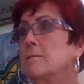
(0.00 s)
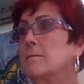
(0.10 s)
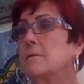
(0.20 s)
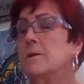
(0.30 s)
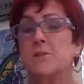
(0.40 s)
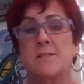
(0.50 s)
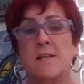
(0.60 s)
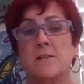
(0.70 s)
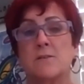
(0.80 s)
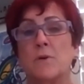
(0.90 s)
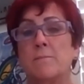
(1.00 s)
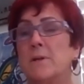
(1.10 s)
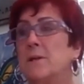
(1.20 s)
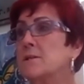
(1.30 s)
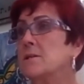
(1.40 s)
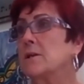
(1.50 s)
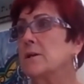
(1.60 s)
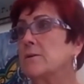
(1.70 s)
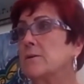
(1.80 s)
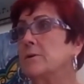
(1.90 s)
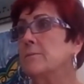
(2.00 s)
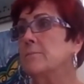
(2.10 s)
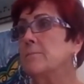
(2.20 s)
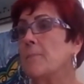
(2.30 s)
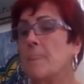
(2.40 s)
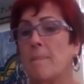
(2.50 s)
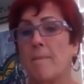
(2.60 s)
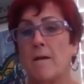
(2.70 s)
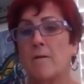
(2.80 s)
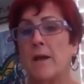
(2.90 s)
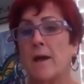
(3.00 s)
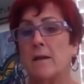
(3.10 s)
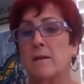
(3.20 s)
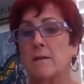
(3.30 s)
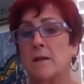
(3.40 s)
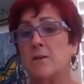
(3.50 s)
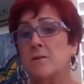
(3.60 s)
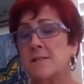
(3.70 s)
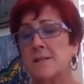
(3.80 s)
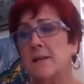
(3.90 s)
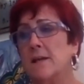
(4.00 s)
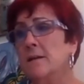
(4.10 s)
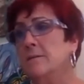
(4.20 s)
It just takes 1 minute to load. Okay, can you see it?